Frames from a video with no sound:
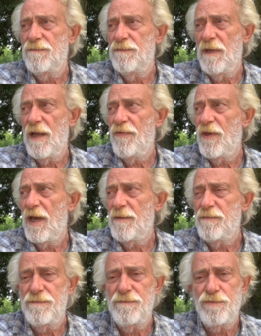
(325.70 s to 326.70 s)
I thought,
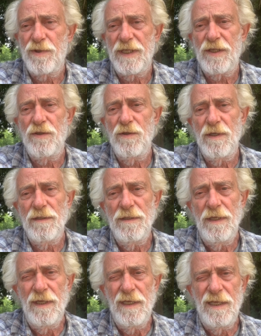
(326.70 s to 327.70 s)
pretty cool.
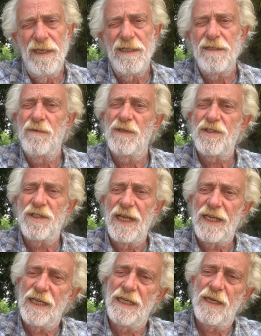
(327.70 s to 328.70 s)
It was
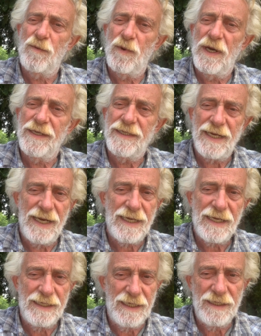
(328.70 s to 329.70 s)
taken in one take.
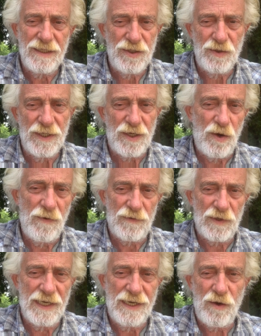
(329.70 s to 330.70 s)
I didn't do it
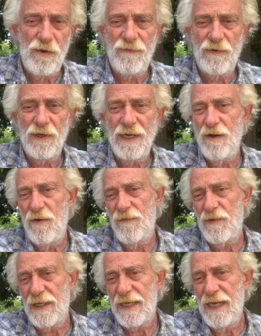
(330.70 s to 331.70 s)
over and over and
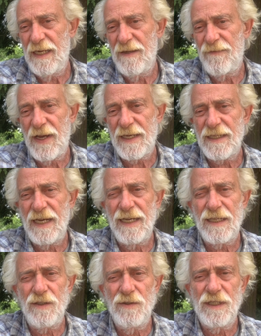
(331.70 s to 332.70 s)
over again. In fact, I
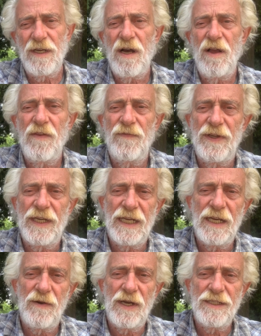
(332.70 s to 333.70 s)
included all the
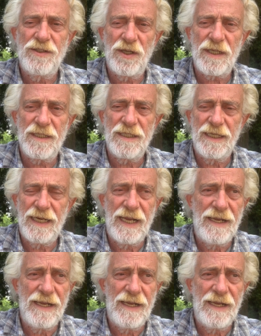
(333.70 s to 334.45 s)
video I took today.